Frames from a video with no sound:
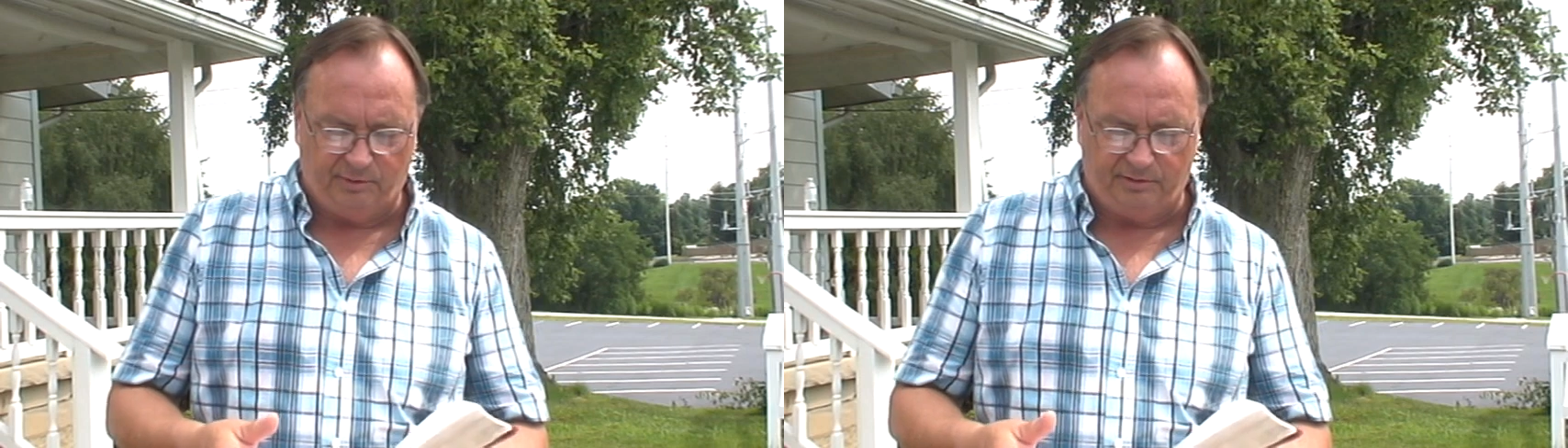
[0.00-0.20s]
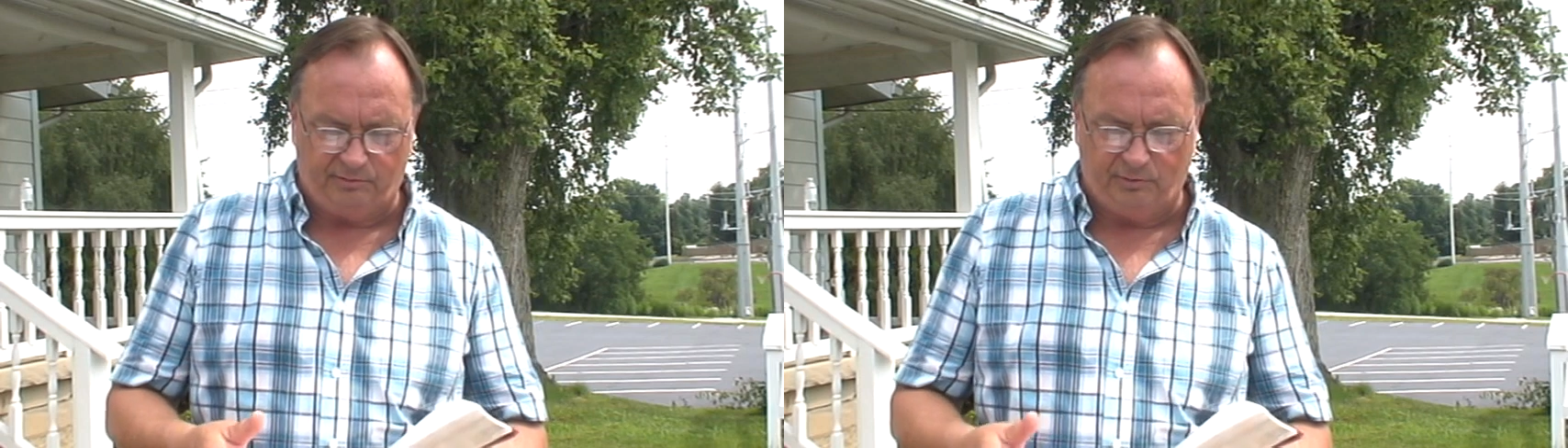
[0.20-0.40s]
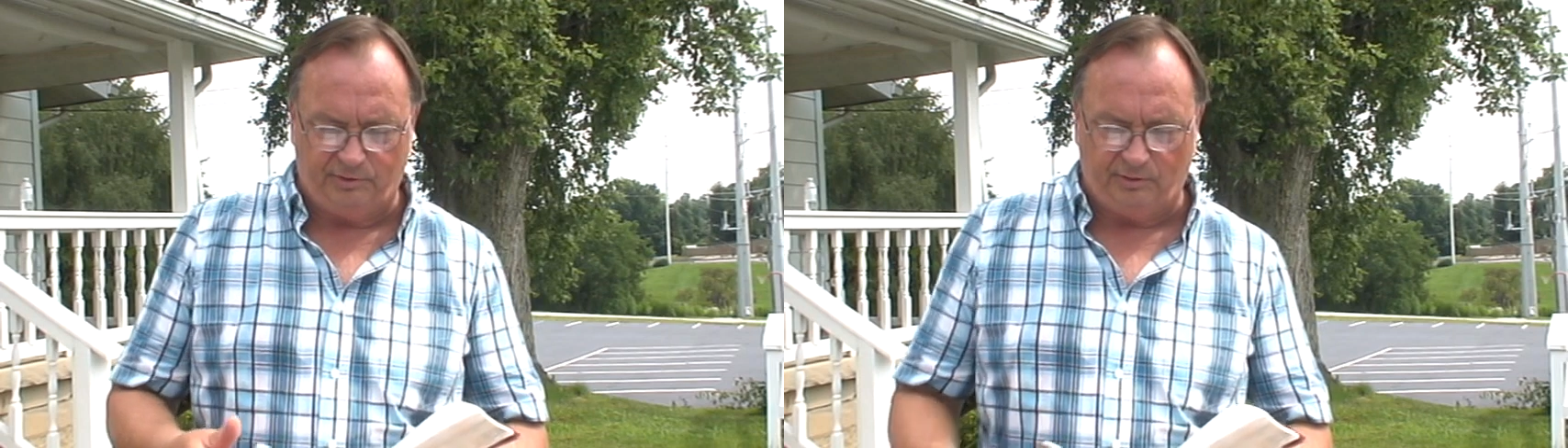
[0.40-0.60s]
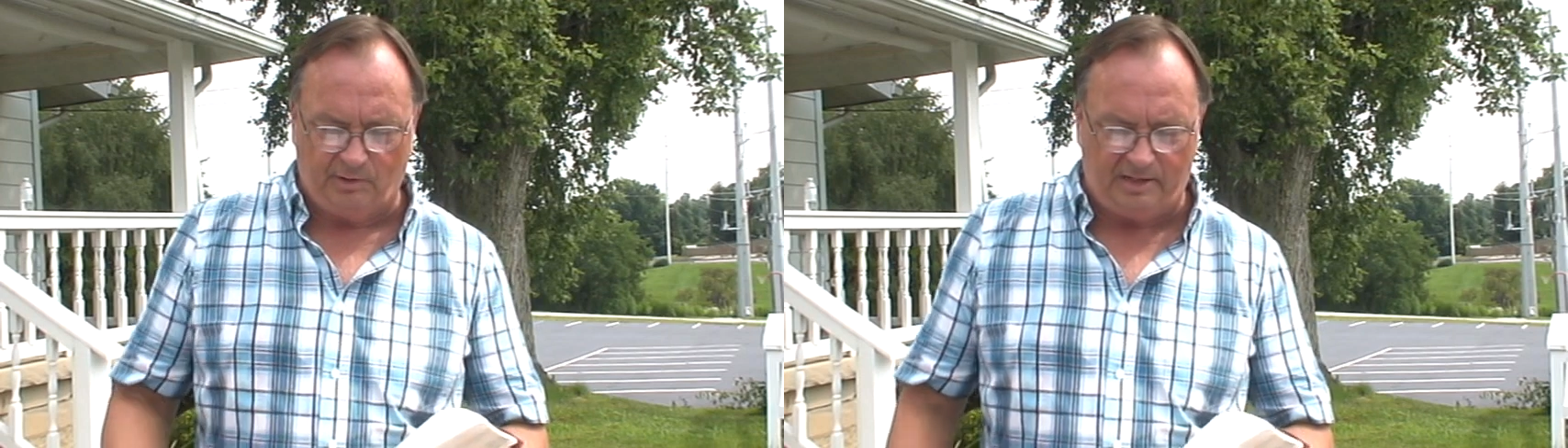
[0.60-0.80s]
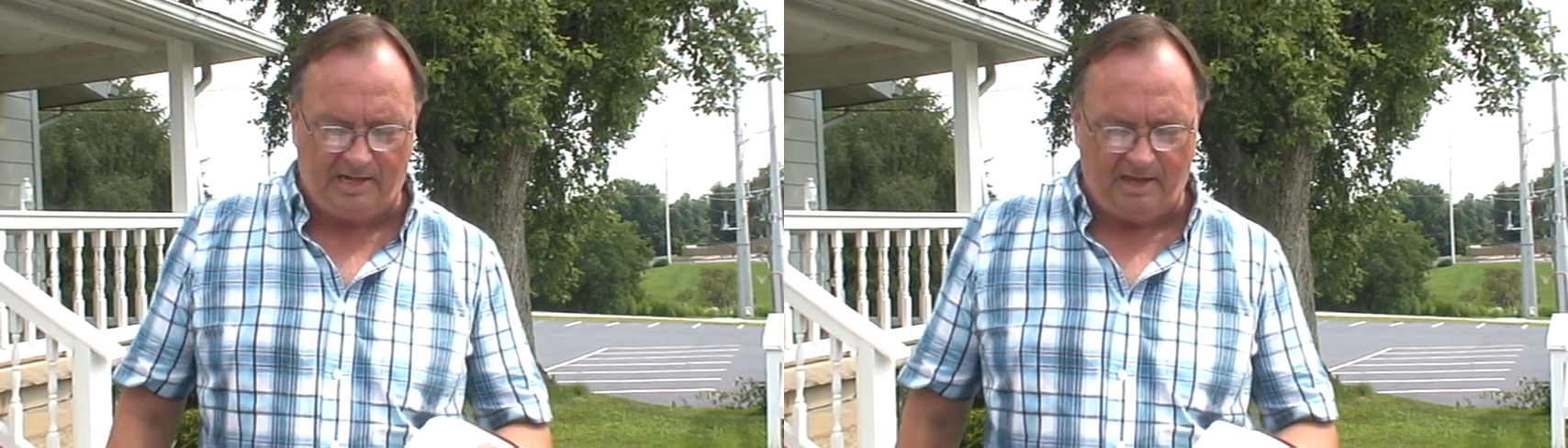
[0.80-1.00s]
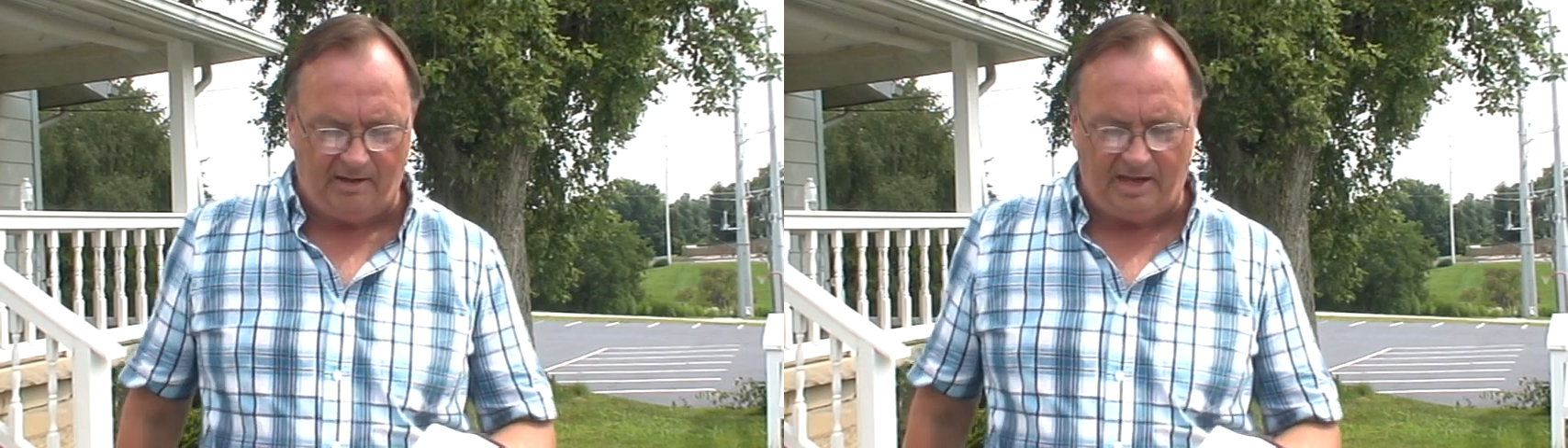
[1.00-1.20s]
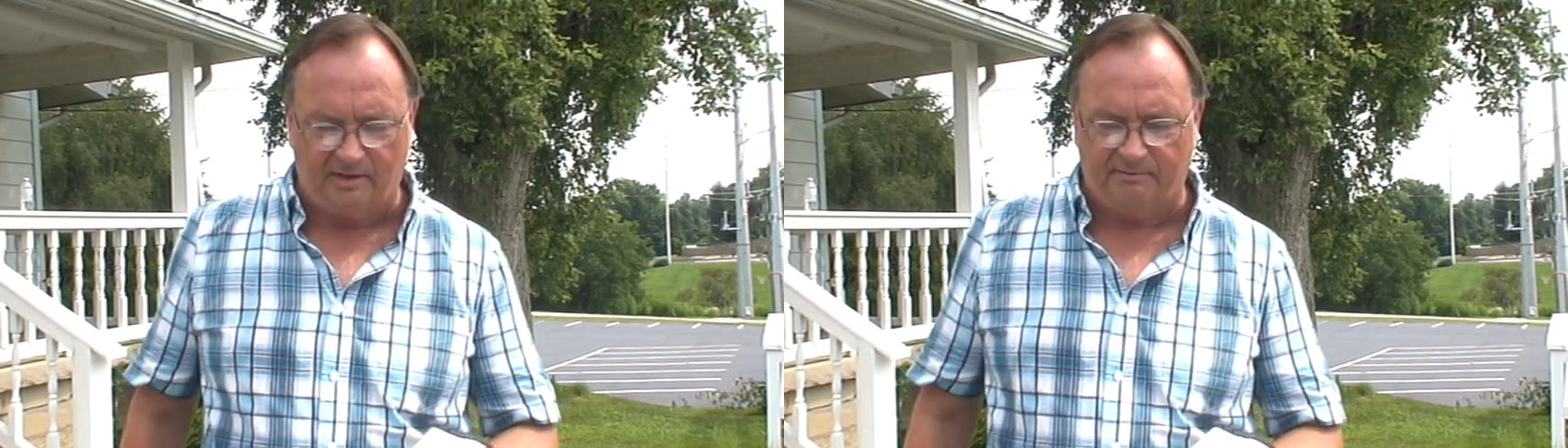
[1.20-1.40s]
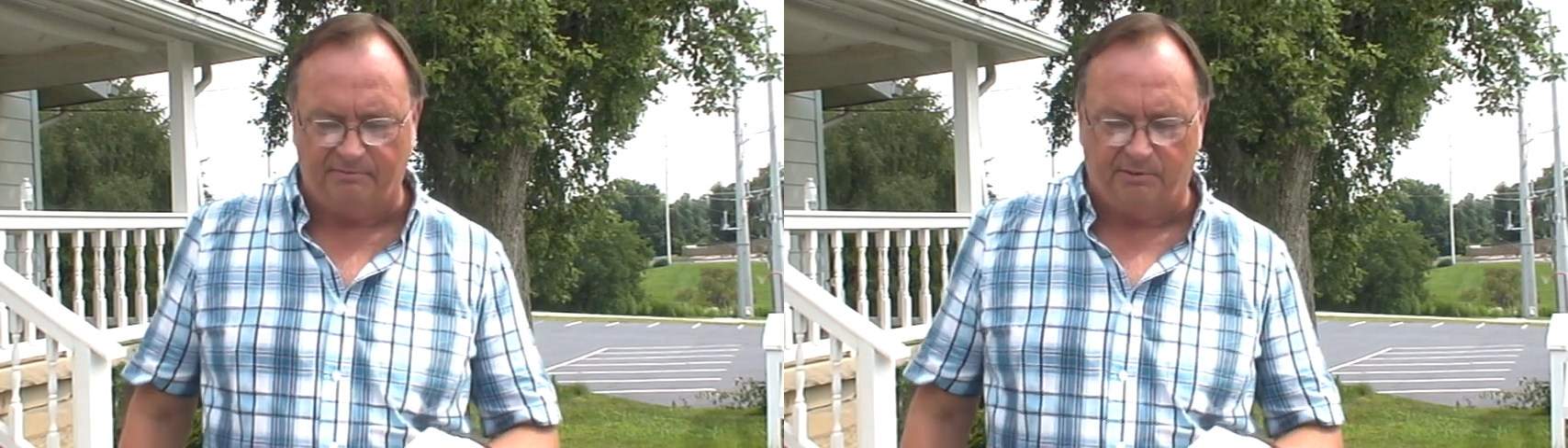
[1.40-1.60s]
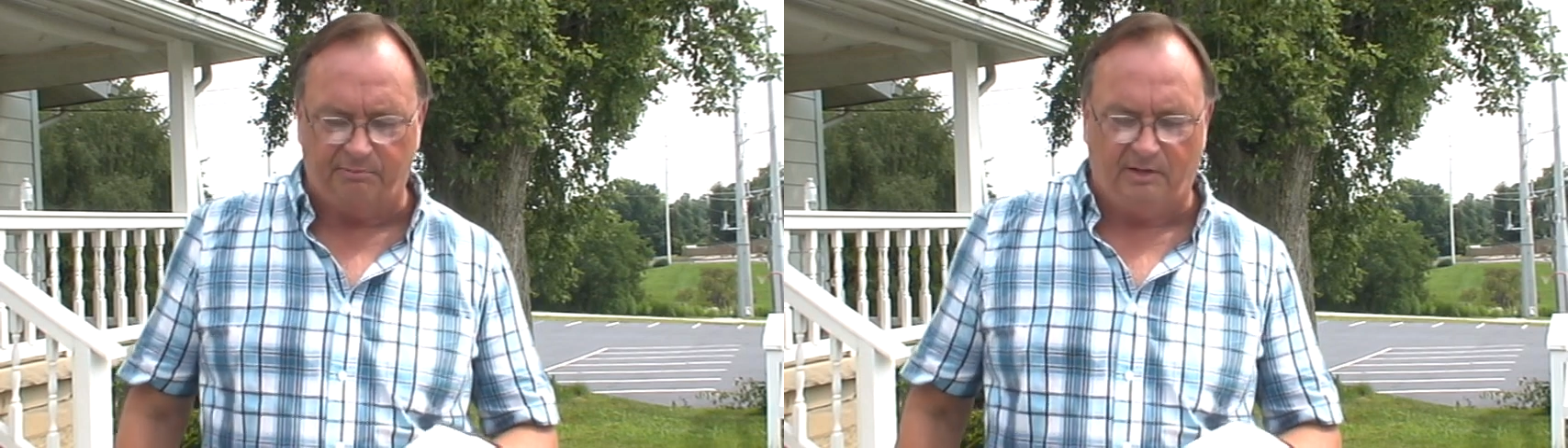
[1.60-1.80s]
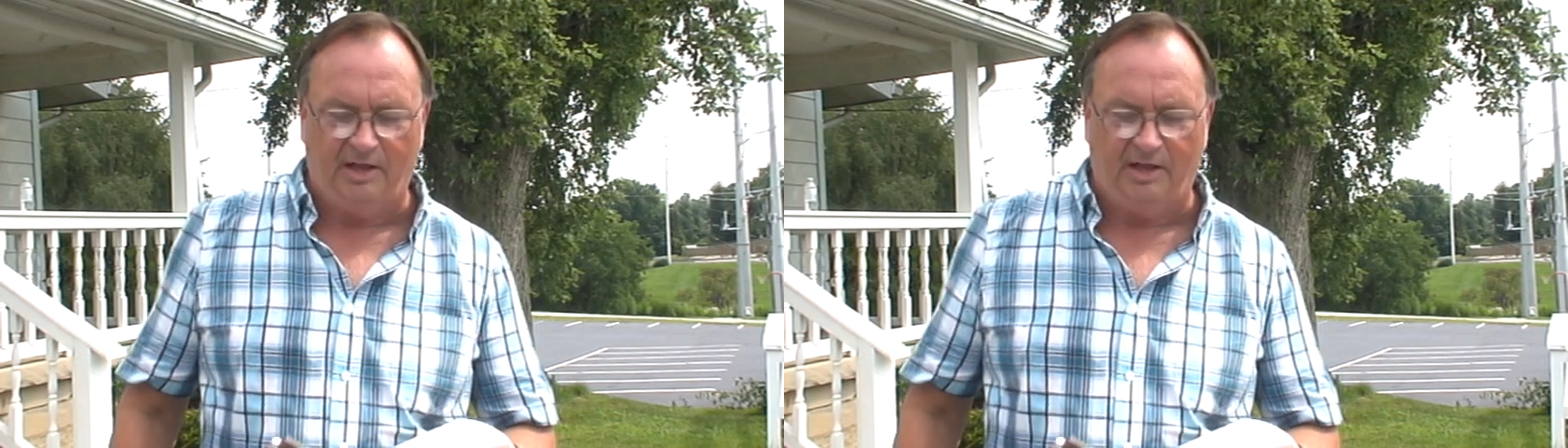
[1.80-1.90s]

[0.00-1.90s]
with you right now out of the